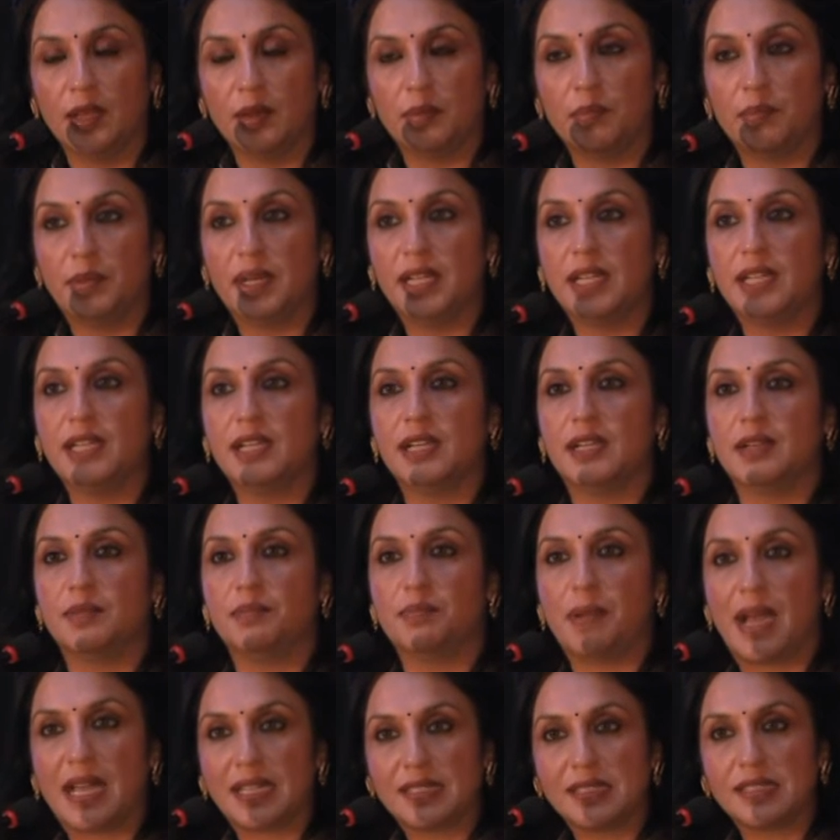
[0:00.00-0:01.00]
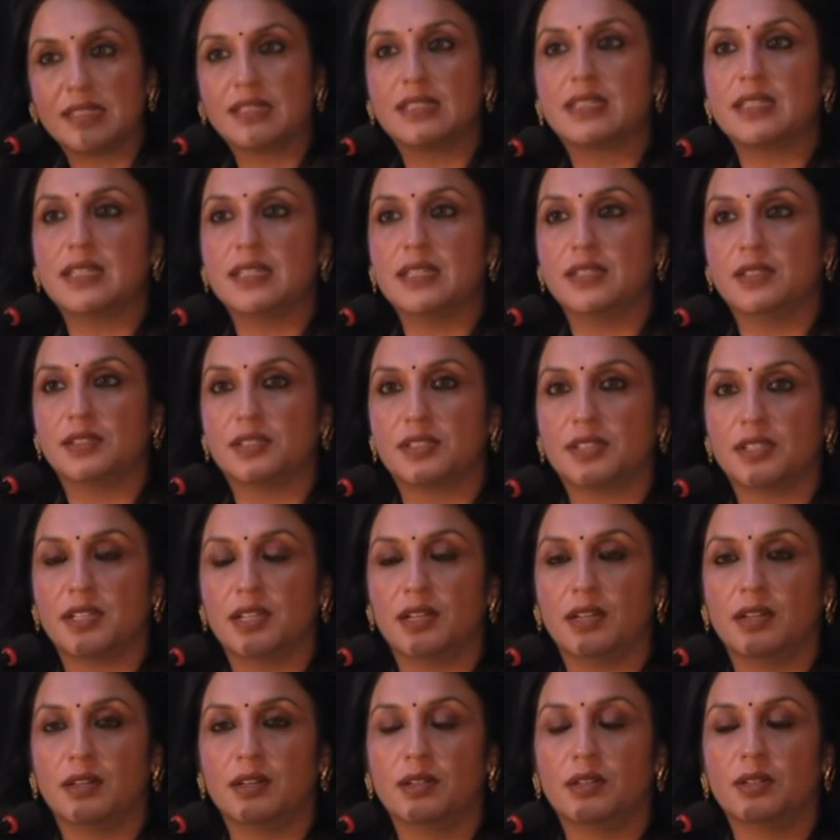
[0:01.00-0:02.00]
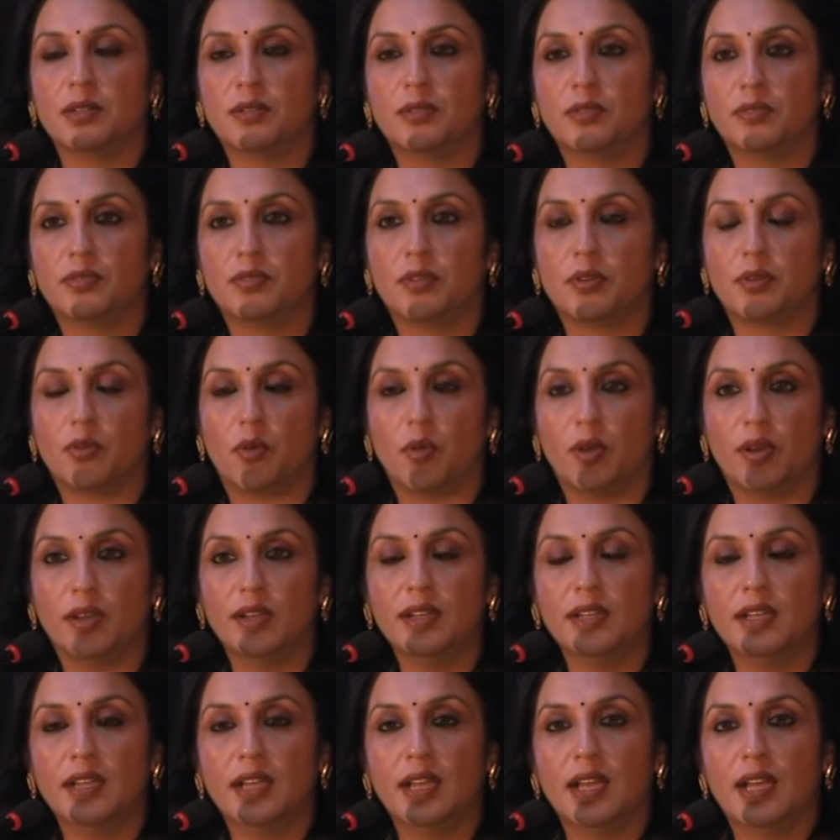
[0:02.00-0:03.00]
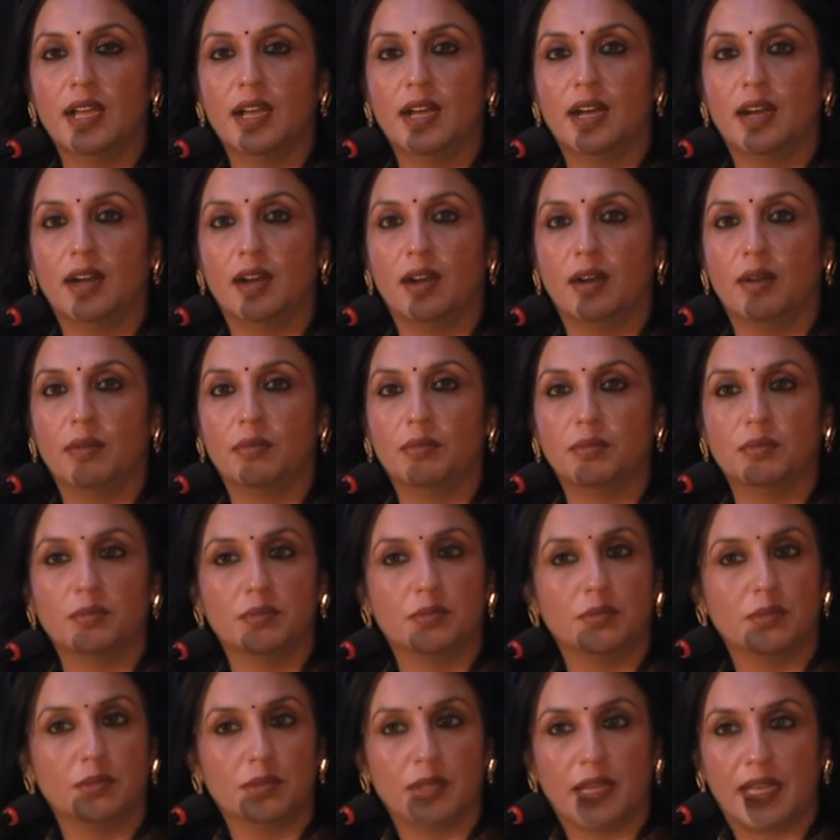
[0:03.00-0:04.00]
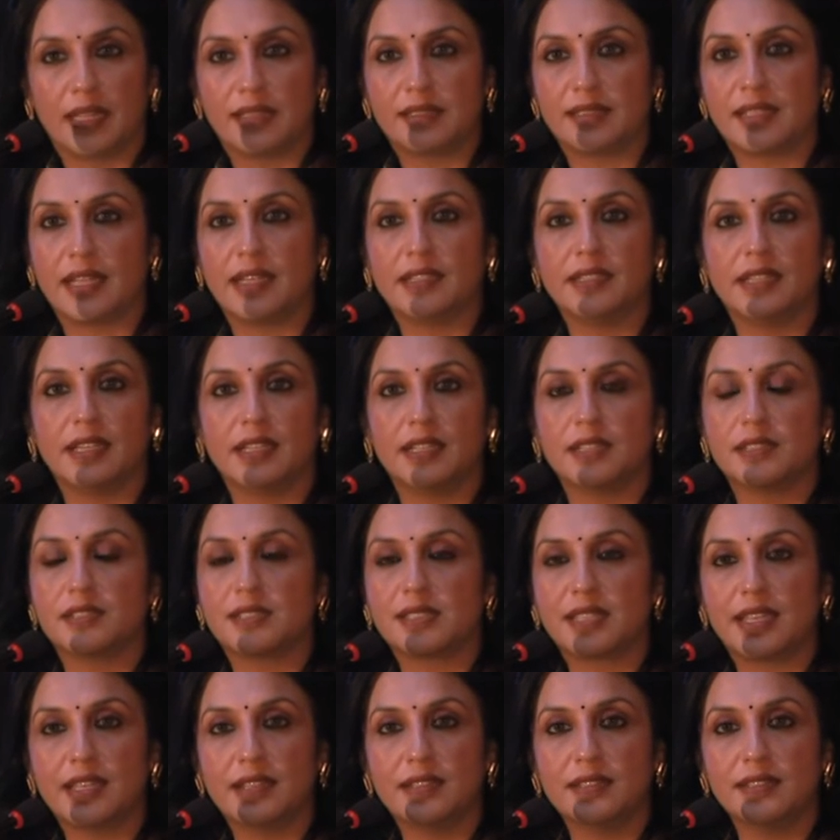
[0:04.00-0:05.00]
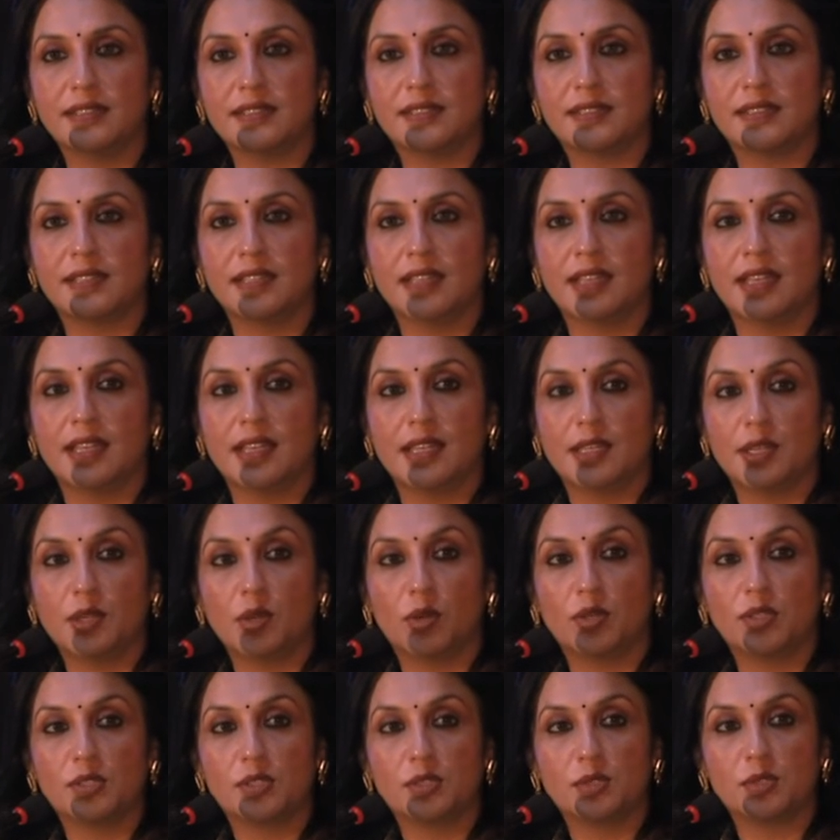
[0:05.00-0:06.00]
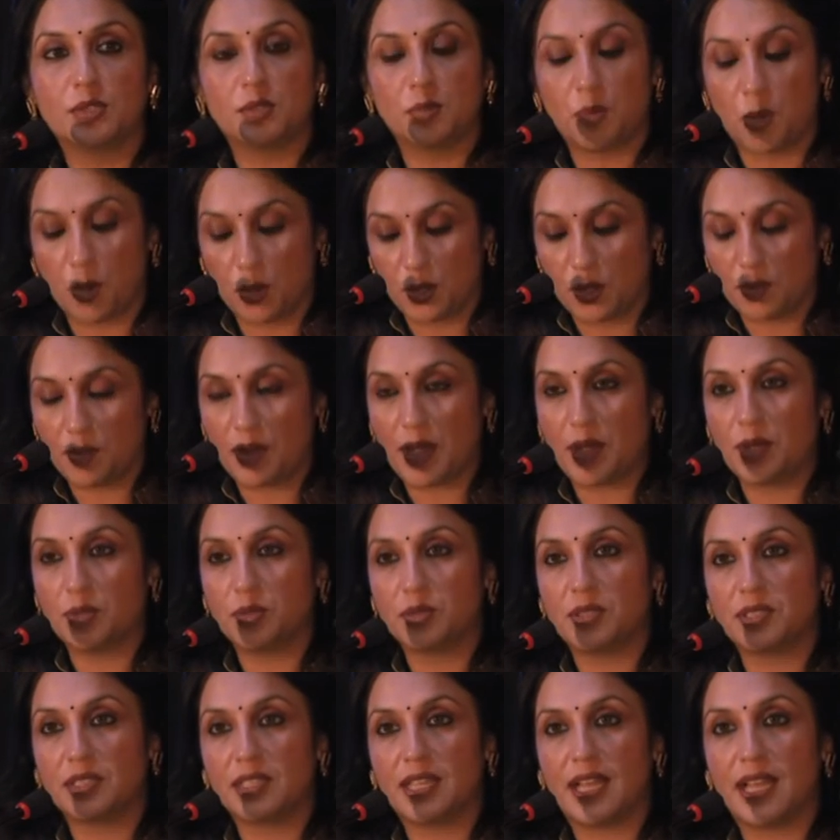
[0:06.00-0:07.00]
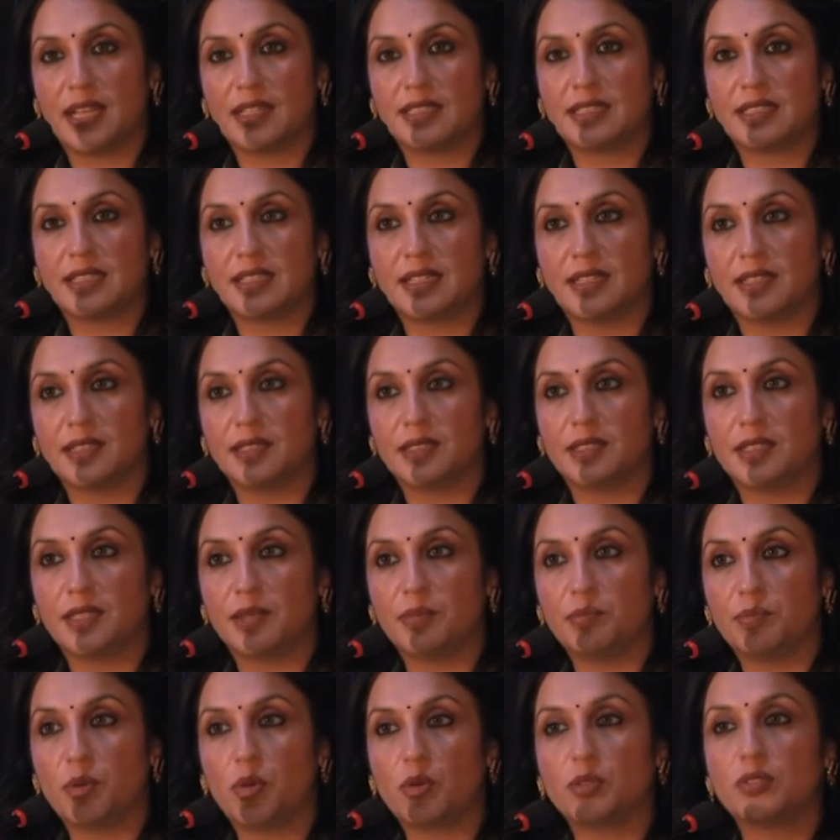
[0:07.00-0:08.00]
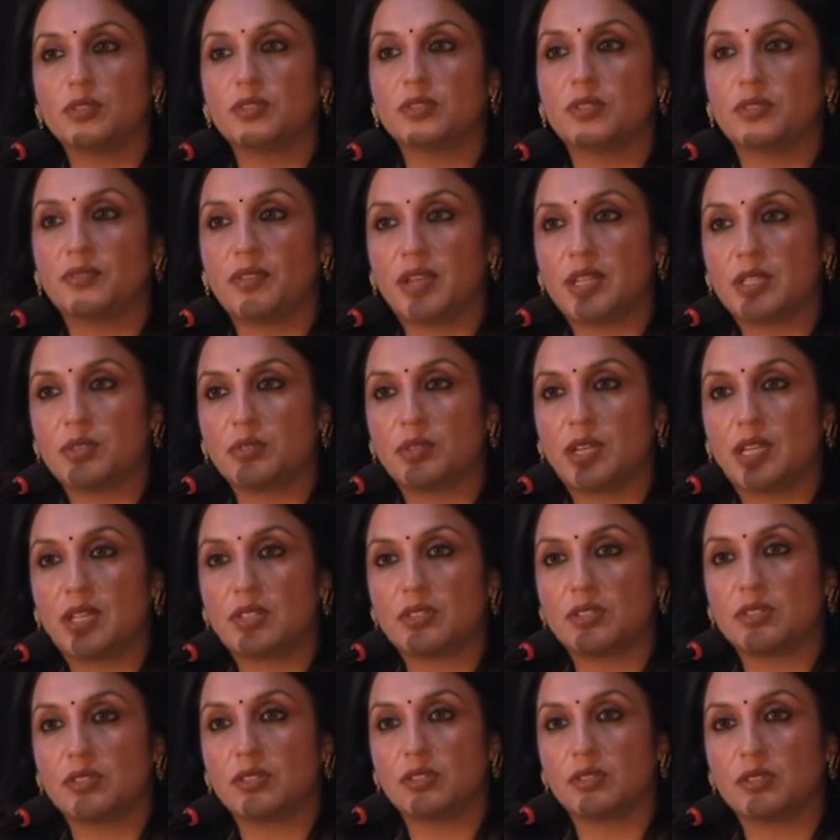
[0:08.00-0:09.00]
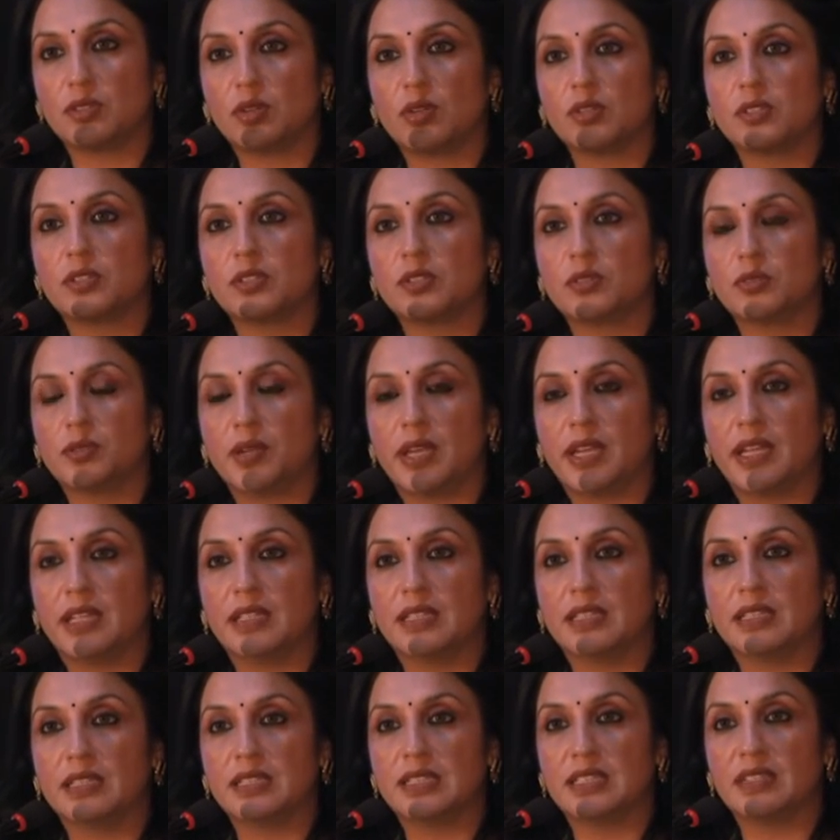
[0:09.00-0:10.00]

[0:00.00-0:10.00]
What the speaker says: building capacities for all, extending skills. He also spoke about that the importance of education is also in